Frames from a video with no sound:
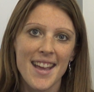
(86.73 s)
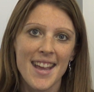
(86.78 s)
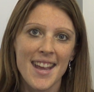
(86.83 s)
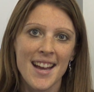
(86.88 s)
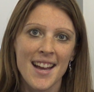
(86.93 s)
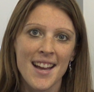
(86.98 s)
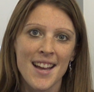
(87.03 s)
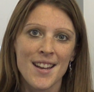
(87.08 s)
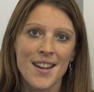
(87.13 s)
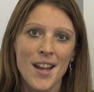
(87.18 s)

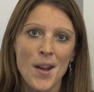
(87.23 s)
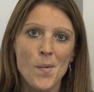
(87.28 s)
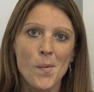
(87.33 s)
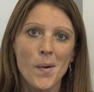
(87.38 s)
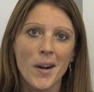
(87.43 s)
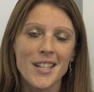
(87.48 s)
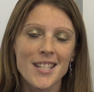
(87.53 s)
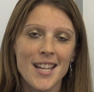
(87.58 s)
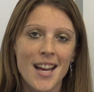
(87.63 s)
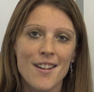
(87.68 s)
and I
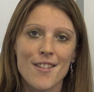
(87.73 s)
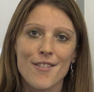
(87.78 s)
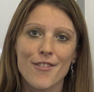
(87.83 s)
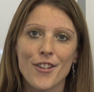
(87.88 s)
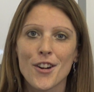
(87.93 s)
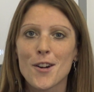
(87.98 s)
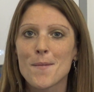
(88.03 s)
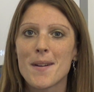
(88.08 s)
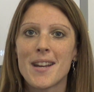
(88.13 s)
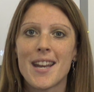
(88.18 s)
worked at a
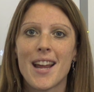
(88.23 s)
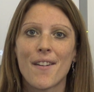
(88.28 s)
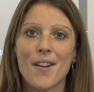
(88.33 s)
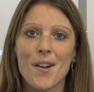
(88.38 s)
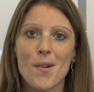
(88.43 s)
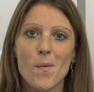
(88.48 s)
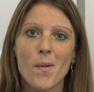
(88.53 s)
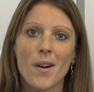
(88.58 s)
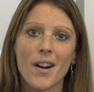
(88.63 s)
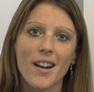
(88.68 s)
firm, and now
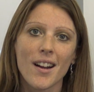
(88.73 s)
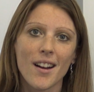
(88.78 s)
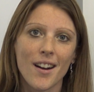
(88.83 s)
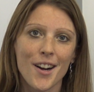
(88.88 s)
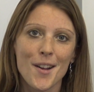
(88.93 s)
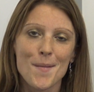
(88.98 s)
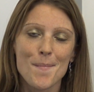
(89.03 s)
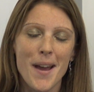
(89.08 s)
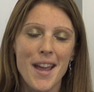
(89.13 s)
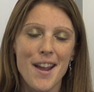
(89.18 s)
I work
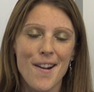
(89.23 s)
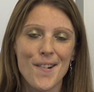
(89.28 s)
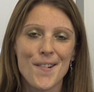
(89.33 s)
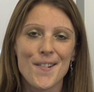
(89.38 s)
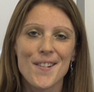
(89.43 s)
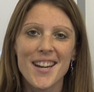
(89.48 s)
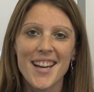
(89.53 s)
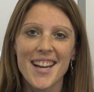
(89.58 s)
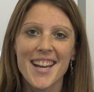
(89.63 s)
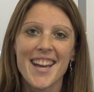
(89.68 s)
on my
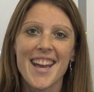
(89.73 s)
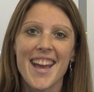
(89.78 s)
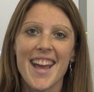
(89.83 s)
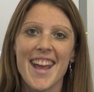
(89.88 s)
own,